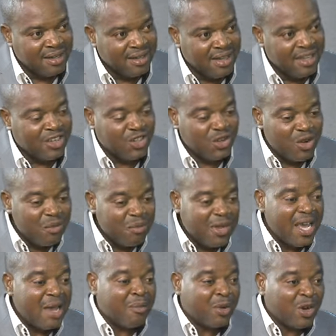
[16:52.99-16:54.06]
It shouldn't be
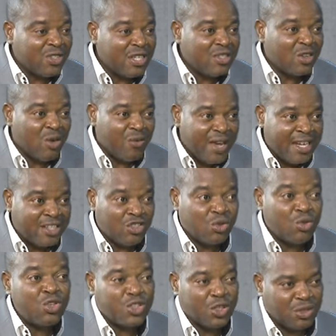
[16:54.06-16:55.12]
a process of
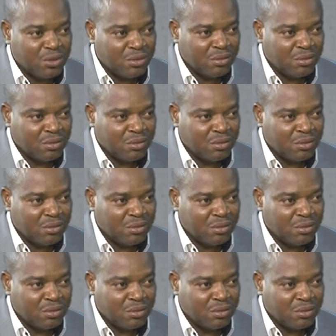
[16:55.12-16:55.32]
exclusion.